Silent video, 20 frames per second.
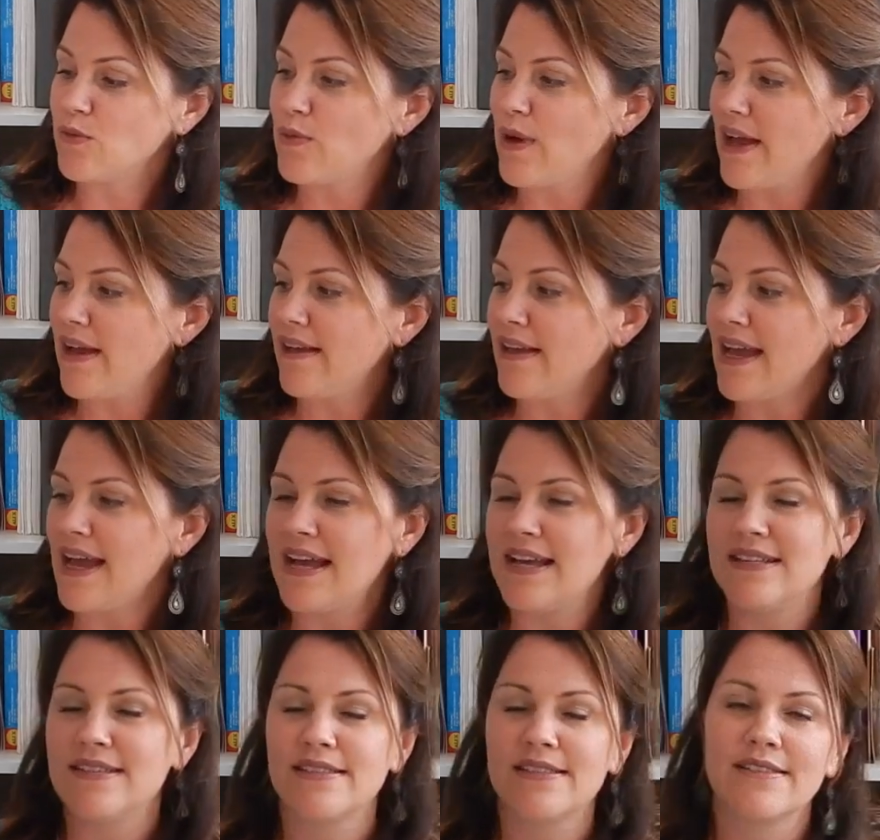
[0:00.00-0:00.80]
well
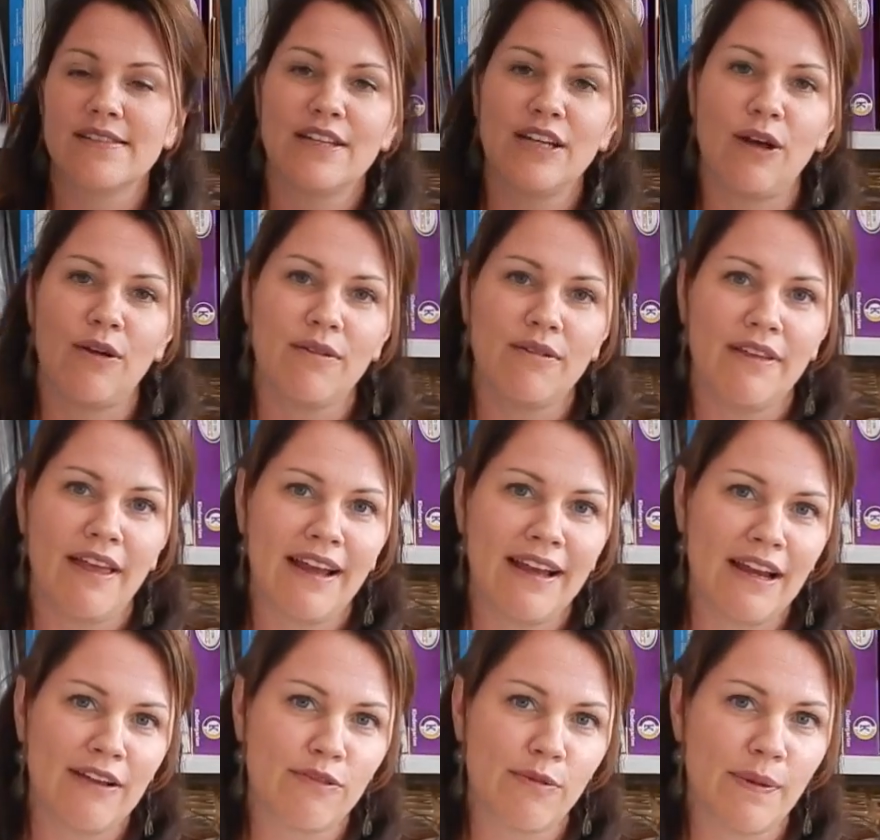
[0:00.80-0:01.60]
as,
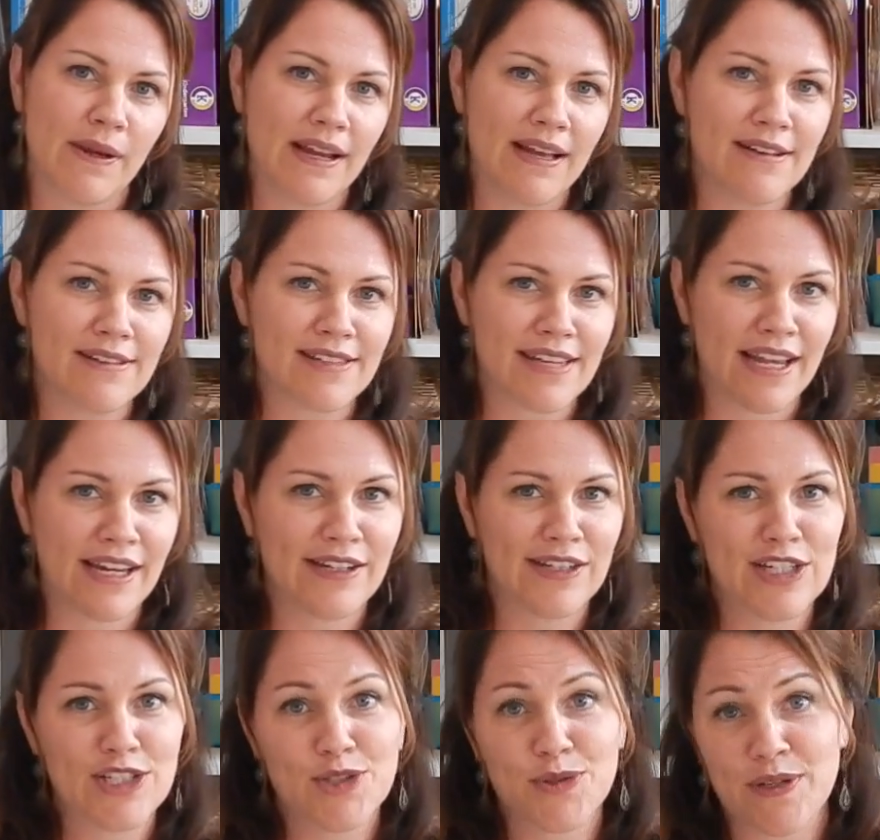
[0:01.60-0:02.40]
letting everybody else kind
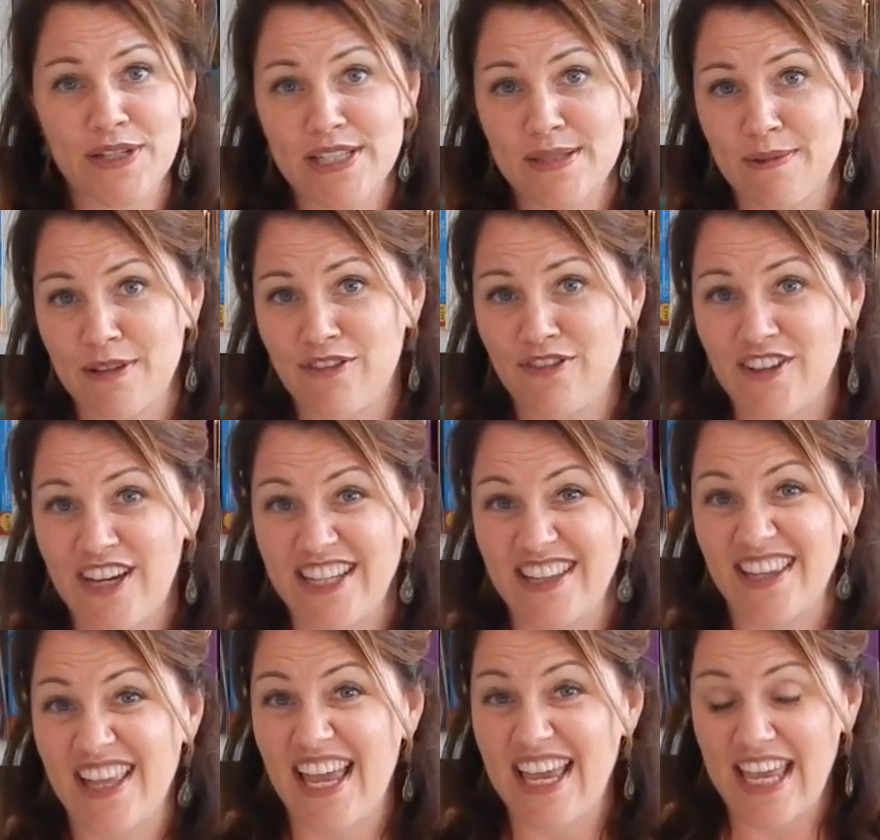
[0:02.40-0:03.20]
of enjoy some of the
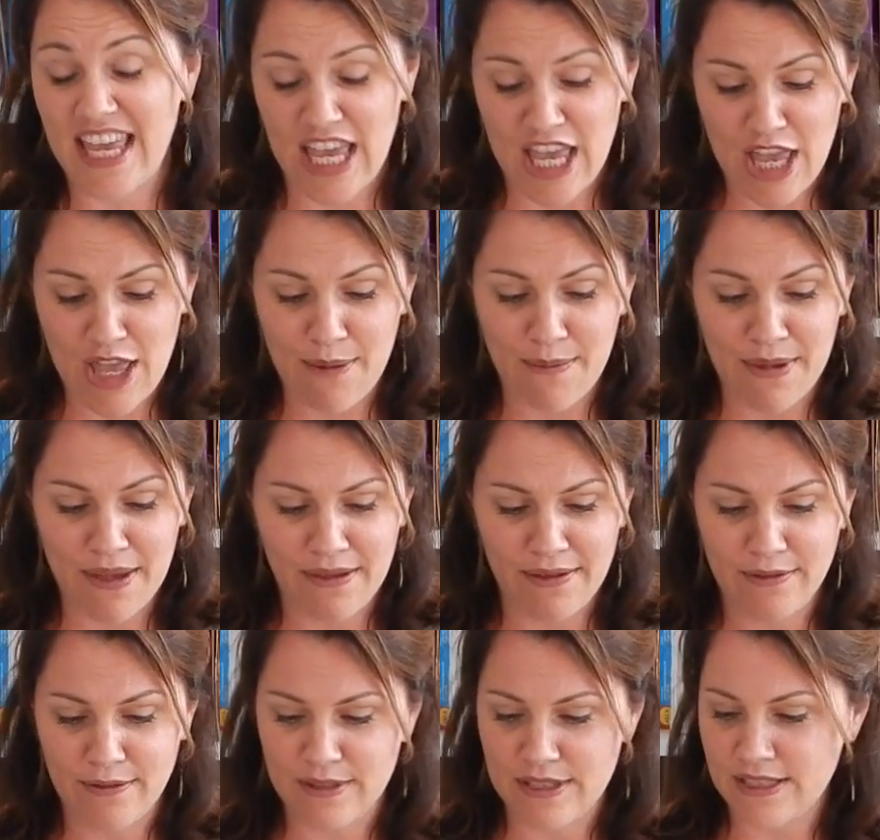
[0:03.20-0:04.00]
fun. Like M,
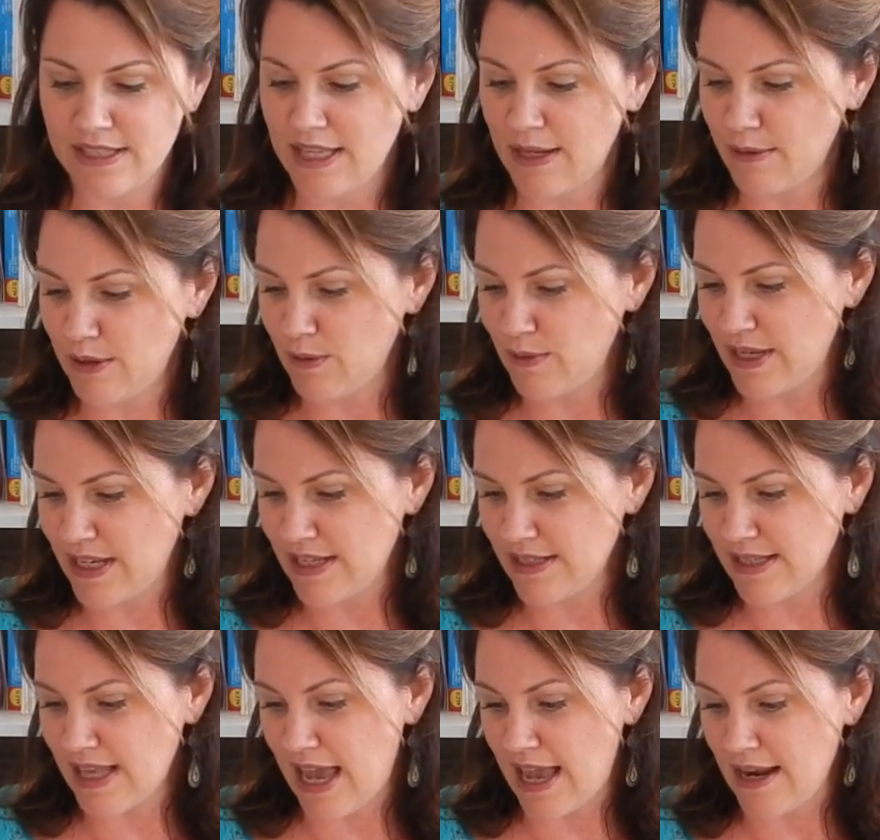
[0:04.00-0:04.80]
let's see, what week
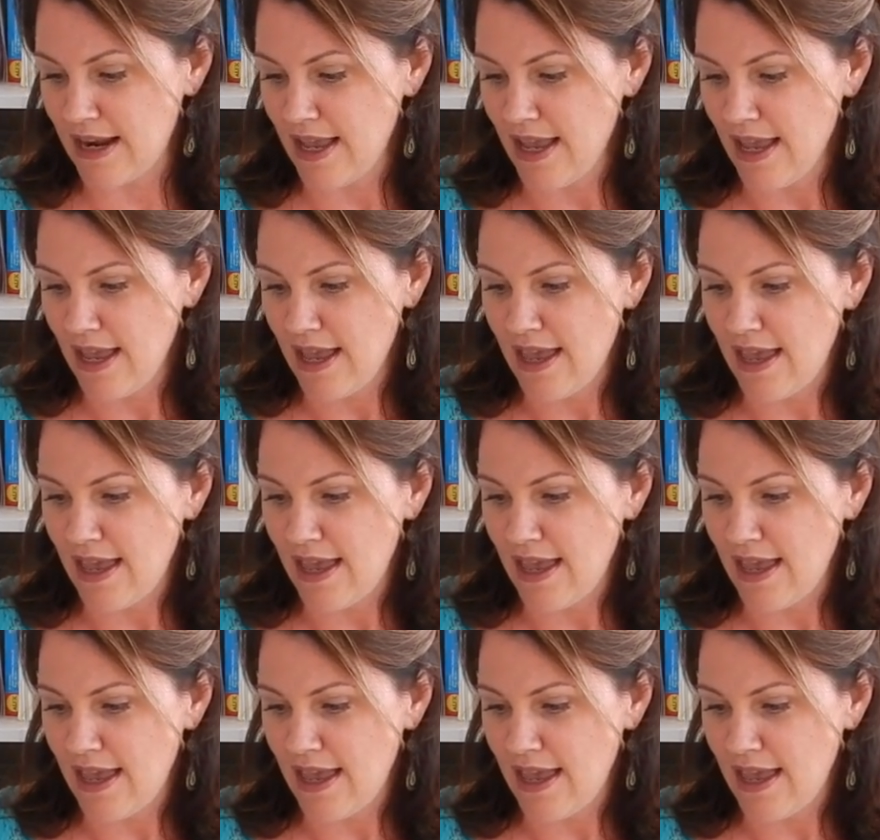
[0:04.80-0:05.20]
is that?